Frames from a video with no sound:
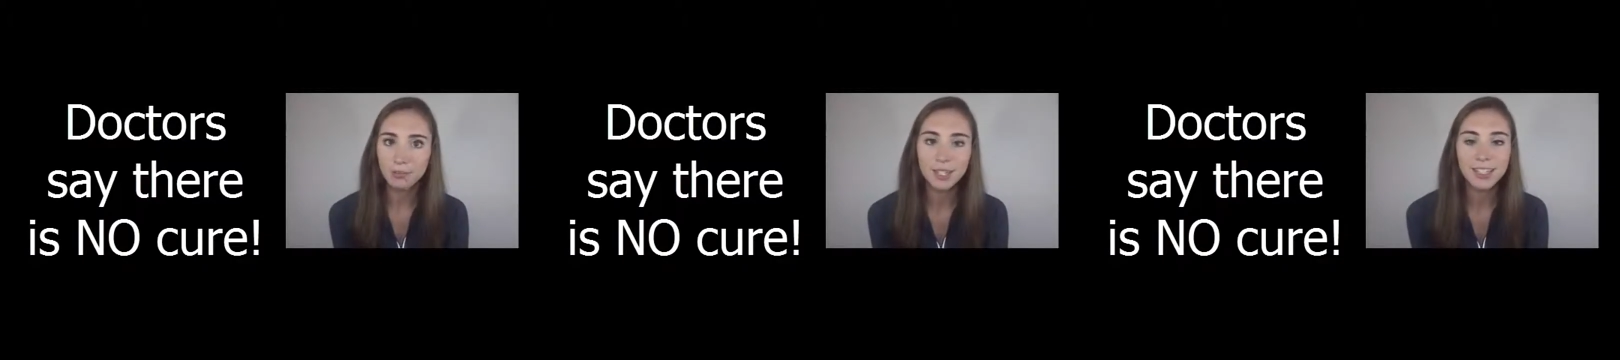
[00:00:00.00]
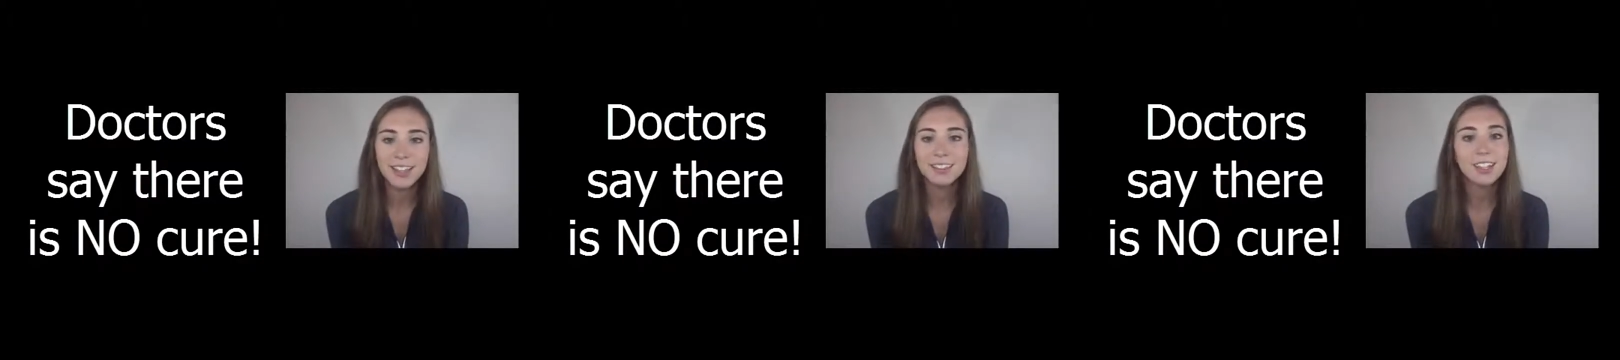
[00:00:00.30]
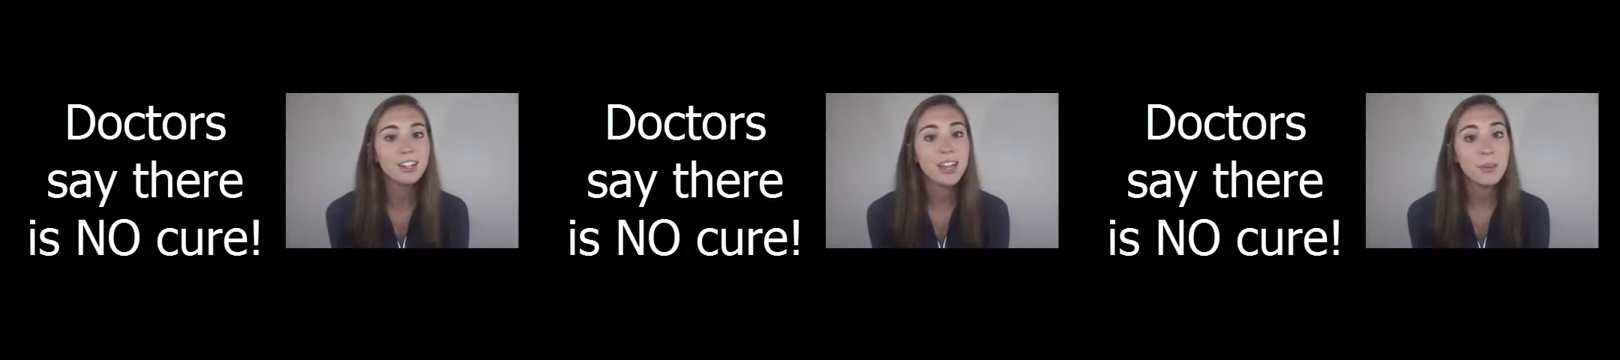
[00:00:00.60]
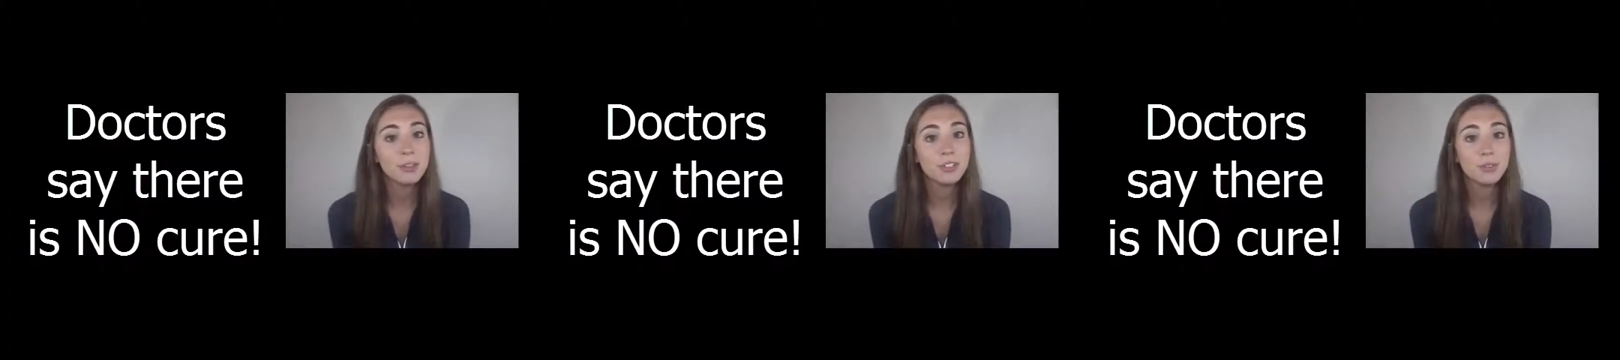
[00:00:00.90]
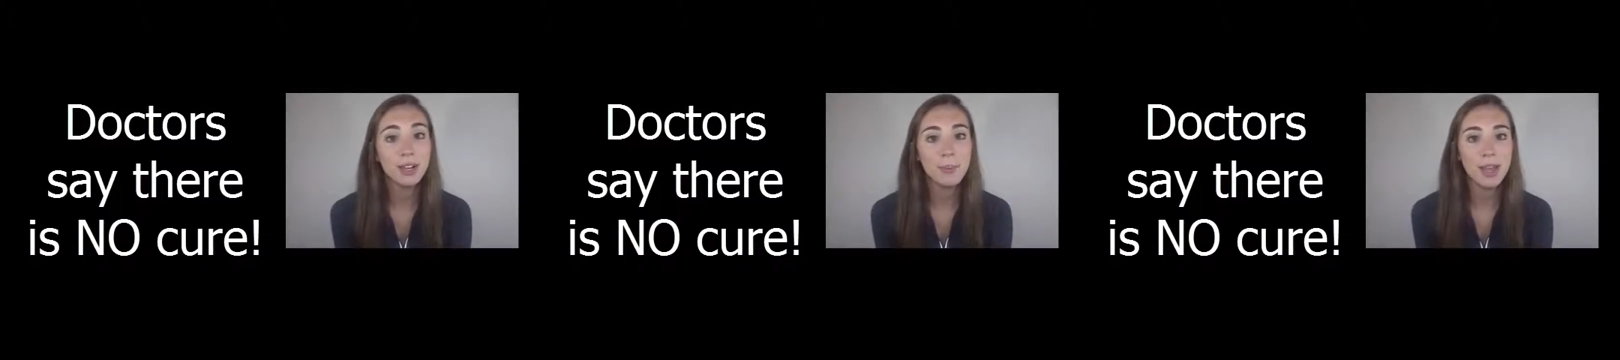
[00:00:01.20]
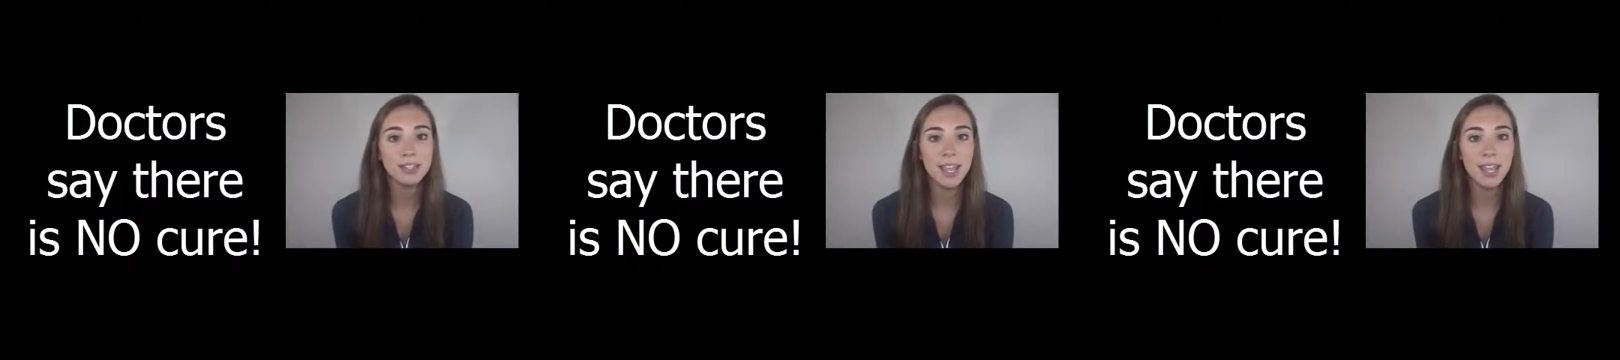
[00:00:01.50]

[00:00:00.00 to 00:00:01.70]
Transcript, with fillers: meaning that they're unable to recommend